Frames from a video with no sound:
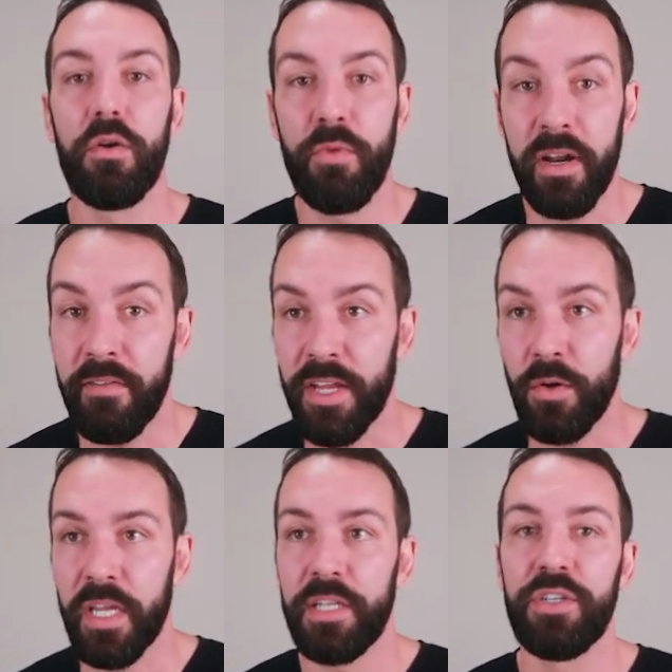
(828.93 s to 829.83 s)
renovate
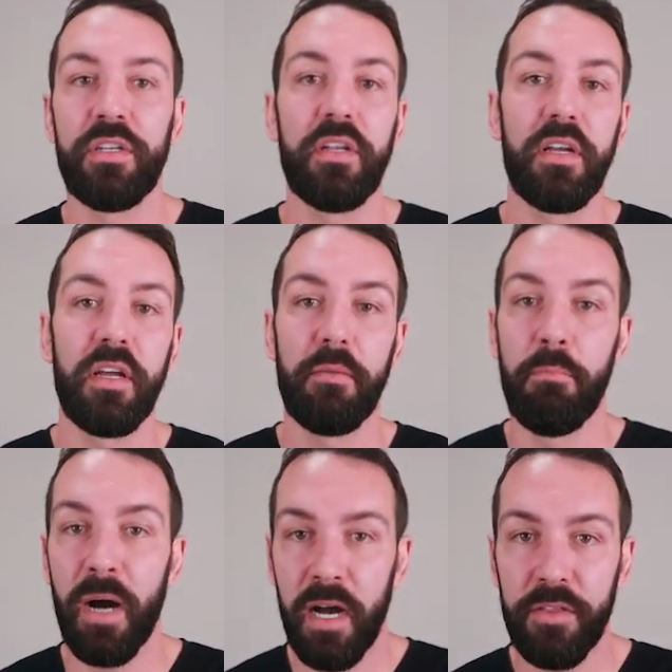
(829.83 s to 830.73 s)
your kitchen,
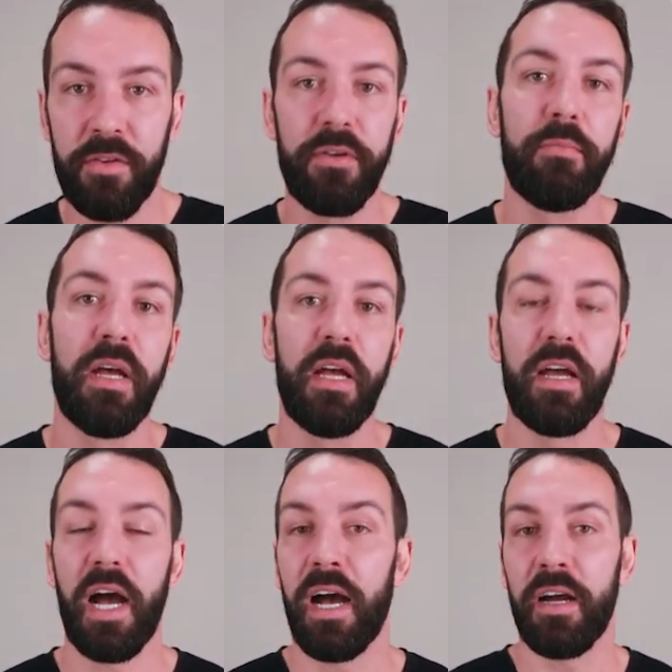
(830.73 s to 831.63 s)
bathroom,
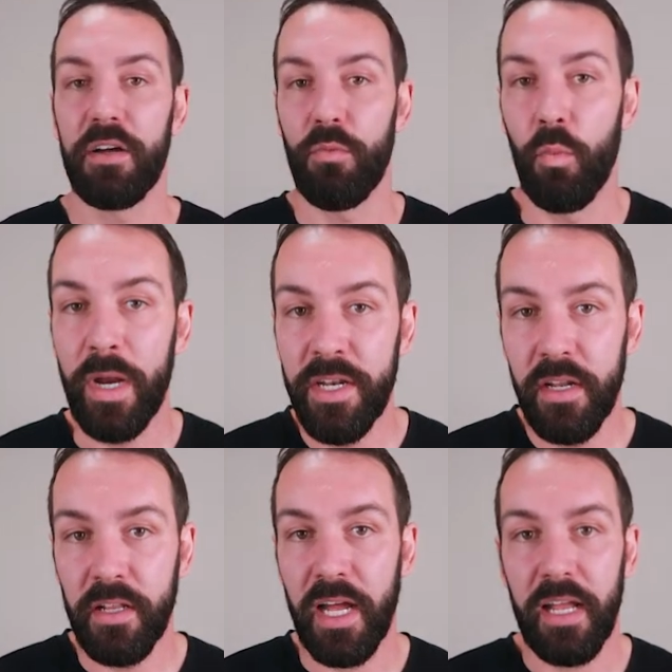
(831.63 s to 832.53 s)
what
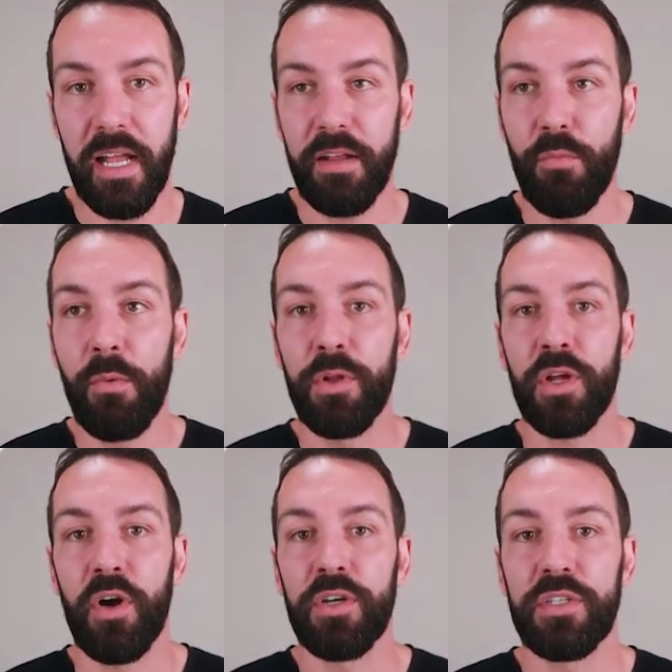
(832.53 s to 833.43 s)
will
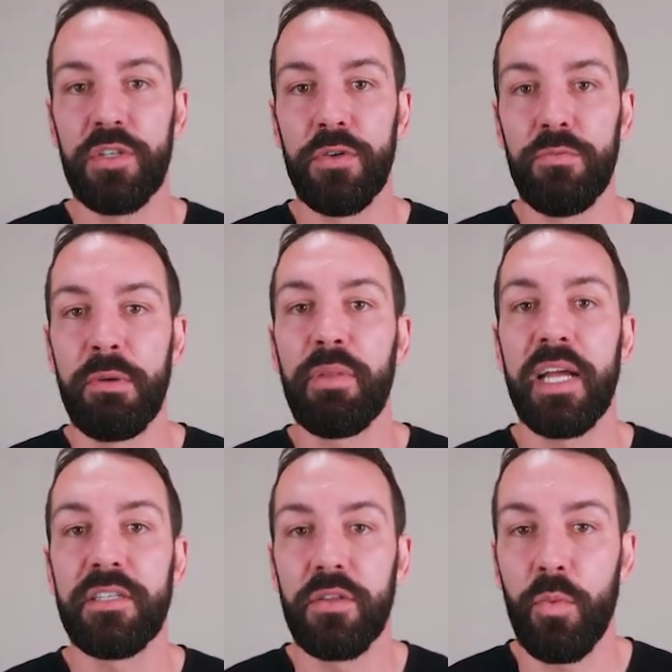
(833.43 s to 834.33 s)
it cost to
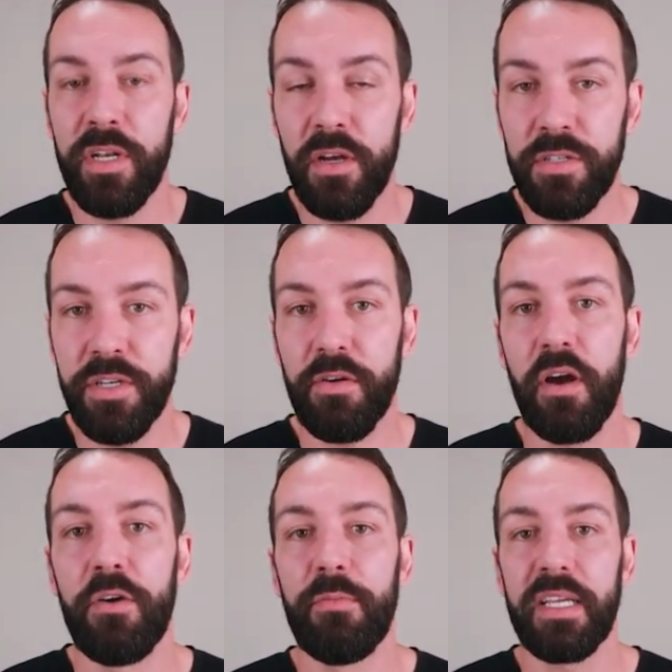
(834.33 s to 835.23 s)
replace the windows in your
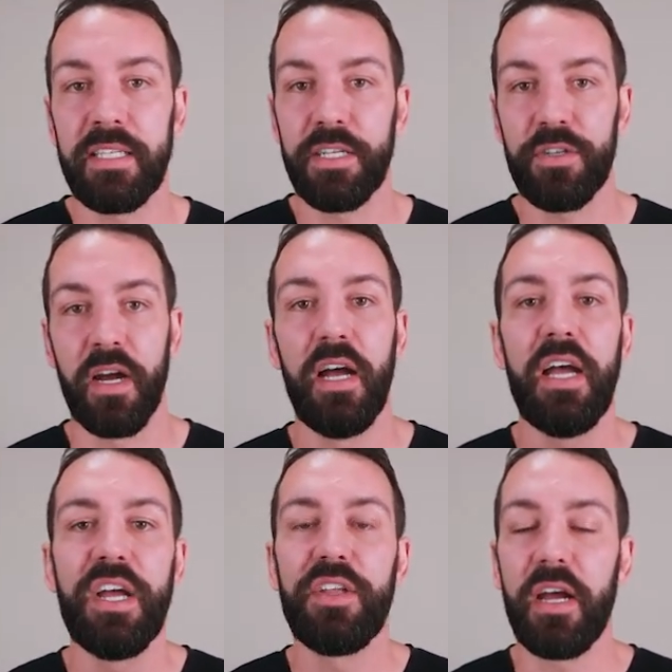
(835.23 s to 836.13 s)
home, etc.
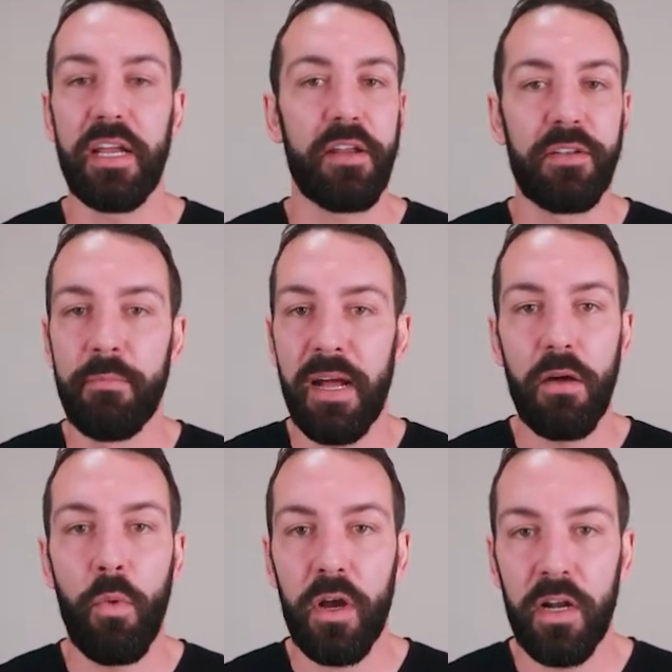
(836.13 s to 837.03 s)
No
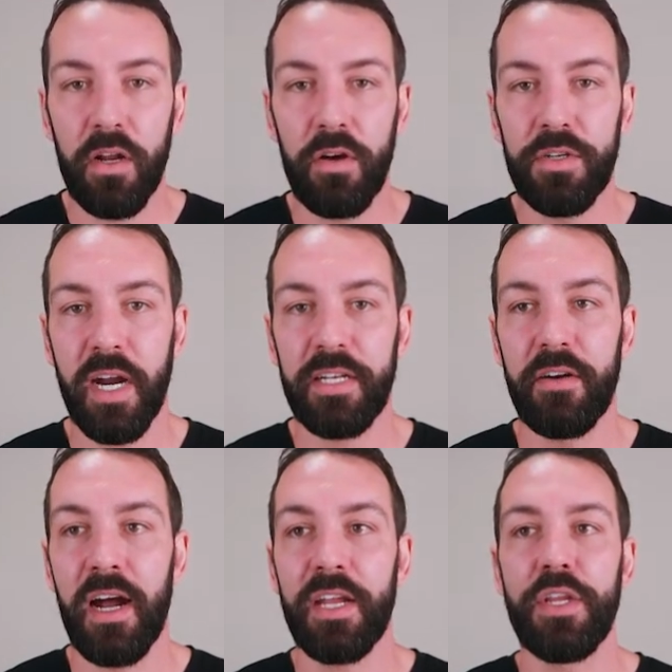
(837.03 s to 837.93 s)
matter what kind of contractor
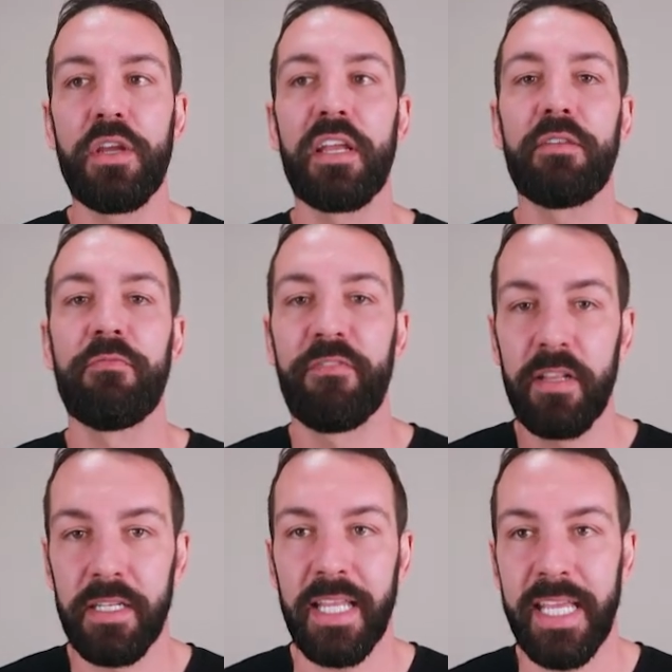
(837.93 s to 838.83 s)
you are, you can
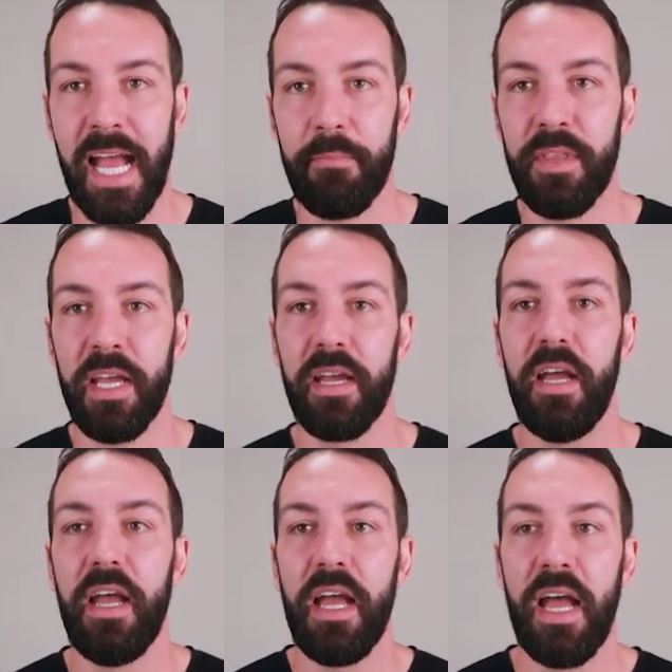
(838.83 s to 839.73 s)
fill in the gap there.
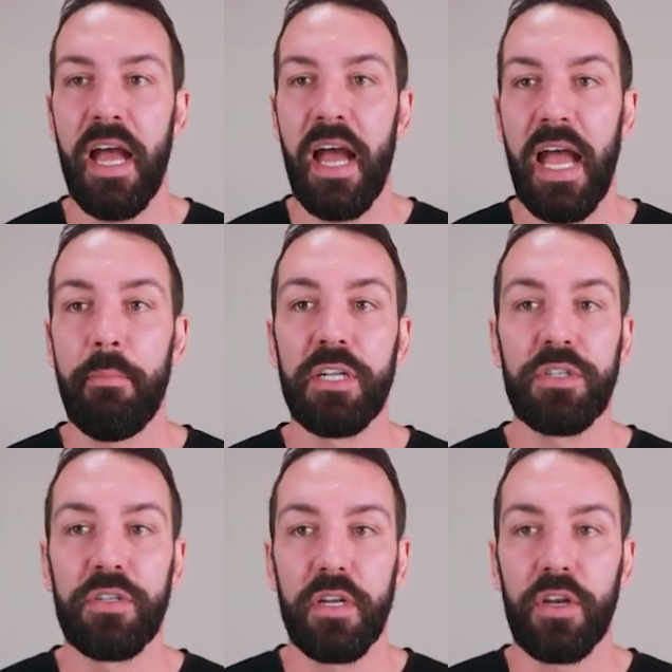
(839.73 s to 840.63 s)
How
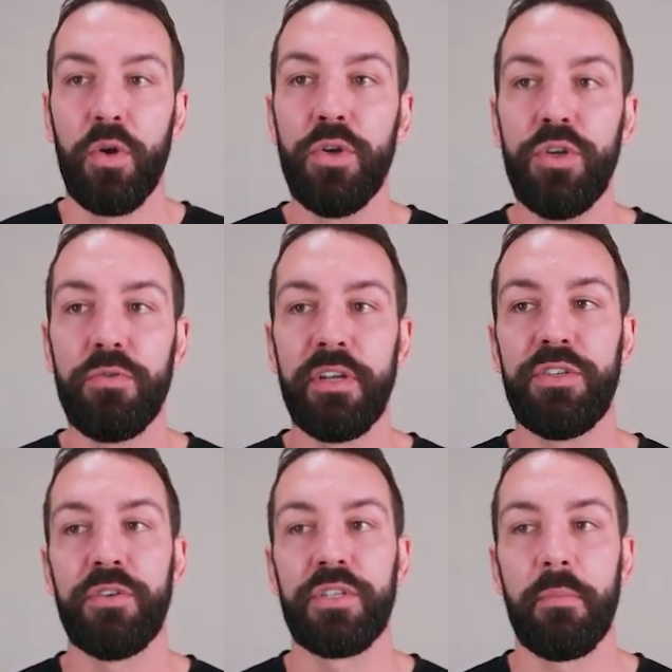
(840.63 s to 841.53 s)
much could you
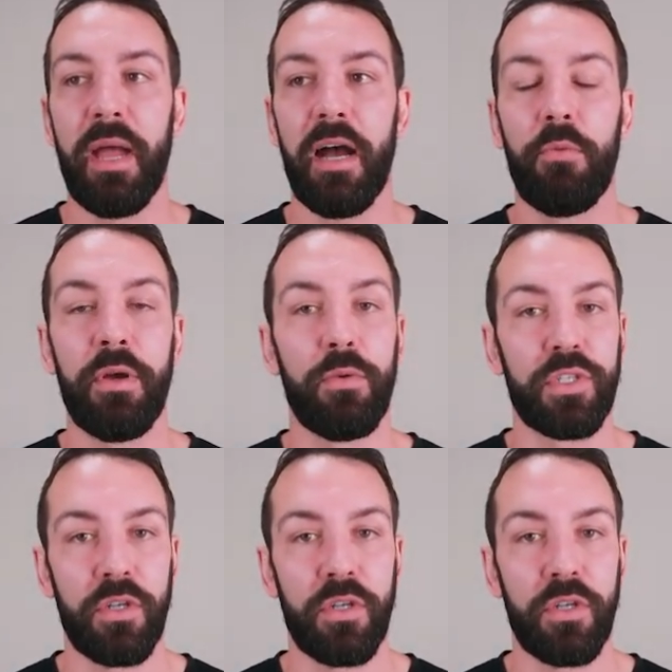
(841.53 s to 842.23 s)
reduce the power bill with